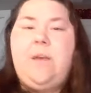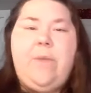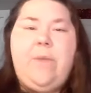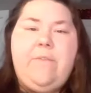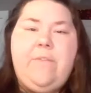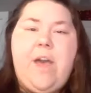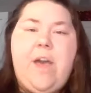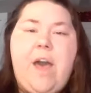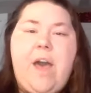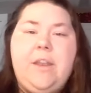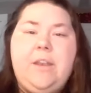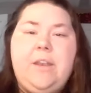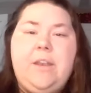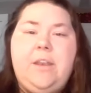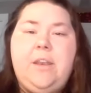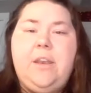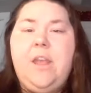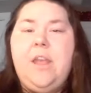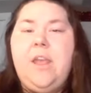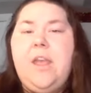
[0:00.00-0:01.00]
that we have
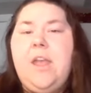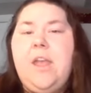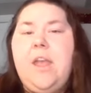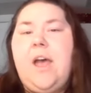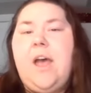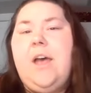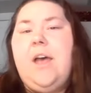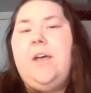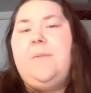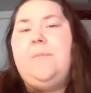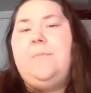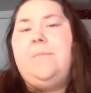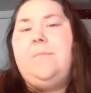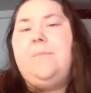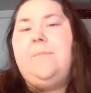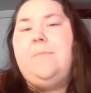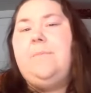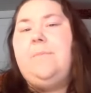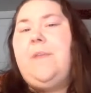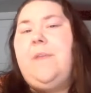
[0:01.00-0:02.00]
gotten,
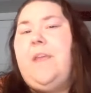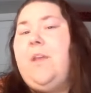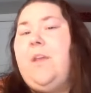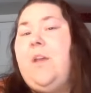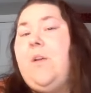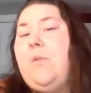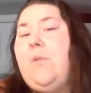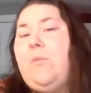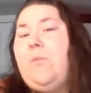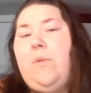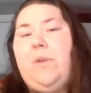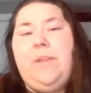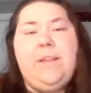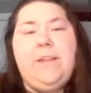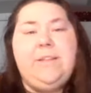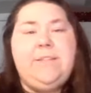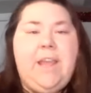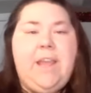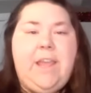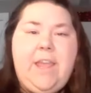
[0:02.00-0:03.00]
they are
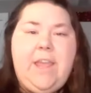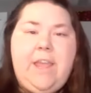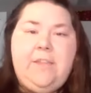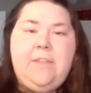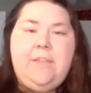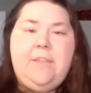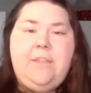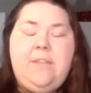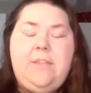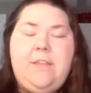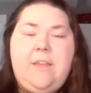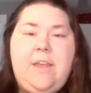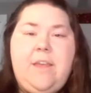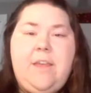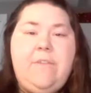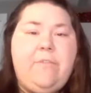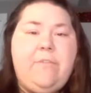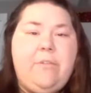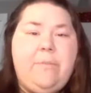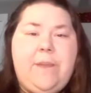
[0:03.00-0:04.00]
really taking
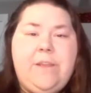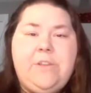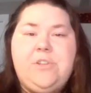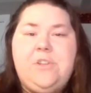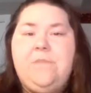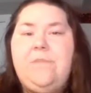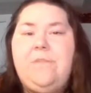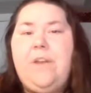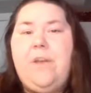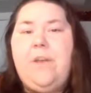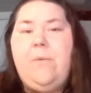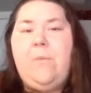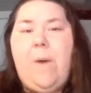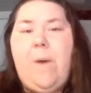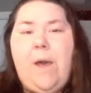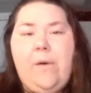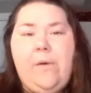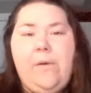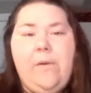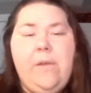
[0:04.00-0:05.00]
the information very
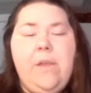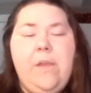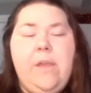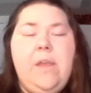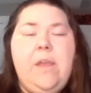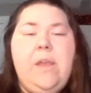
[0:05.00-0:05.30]
well.